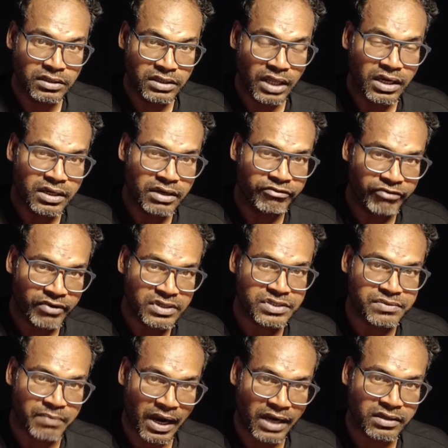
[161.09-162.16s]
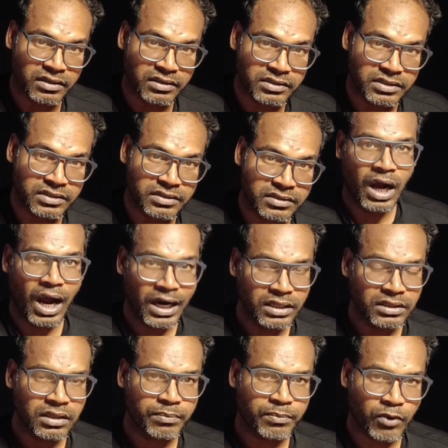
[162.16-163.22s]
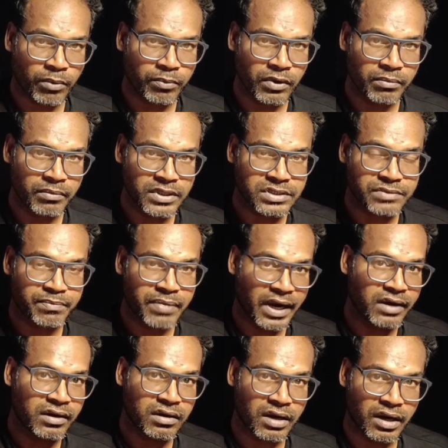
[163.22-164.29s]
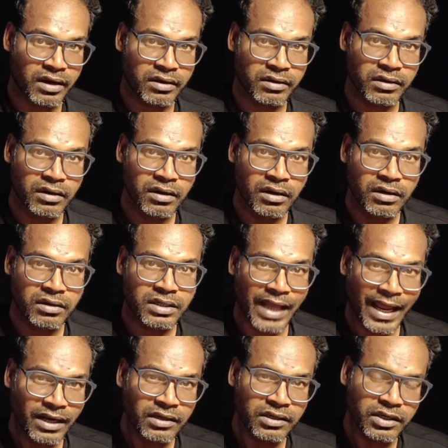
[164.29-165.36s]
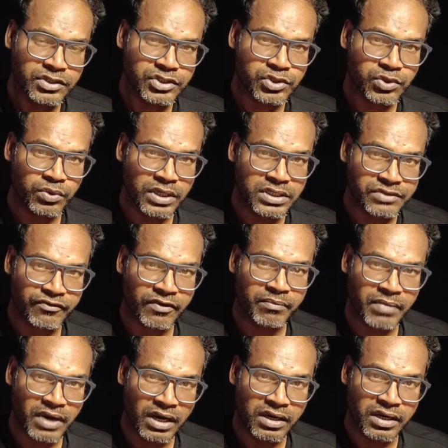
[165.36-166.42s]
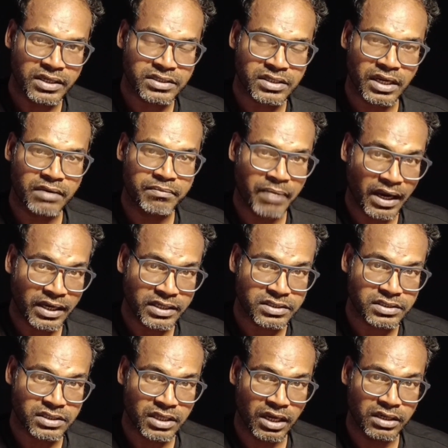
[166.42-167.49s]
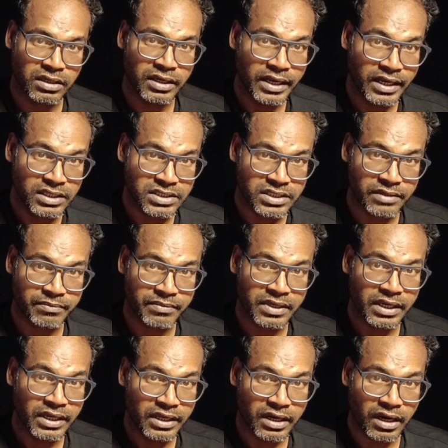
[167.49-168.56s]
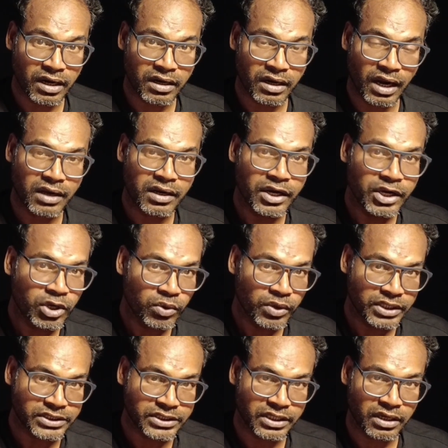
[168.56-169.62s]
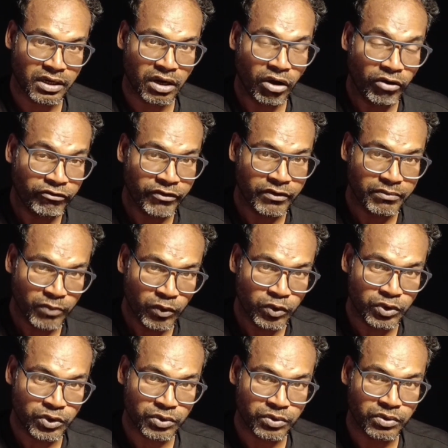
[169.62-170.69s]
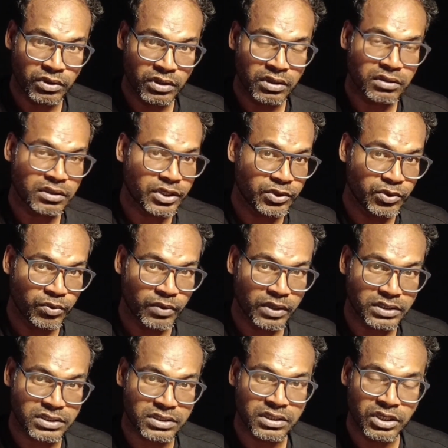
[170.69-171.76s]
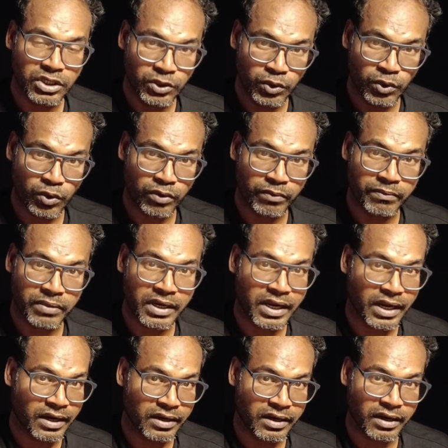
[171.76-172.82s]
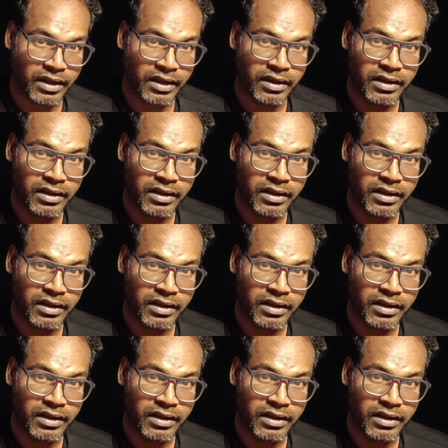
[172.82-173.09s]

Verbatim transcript: That difference matters. Another problem is brain drain. Talented students from countries like Pakistan, Egypt, Iran and Indonesia often move to the US, Europe, Canada.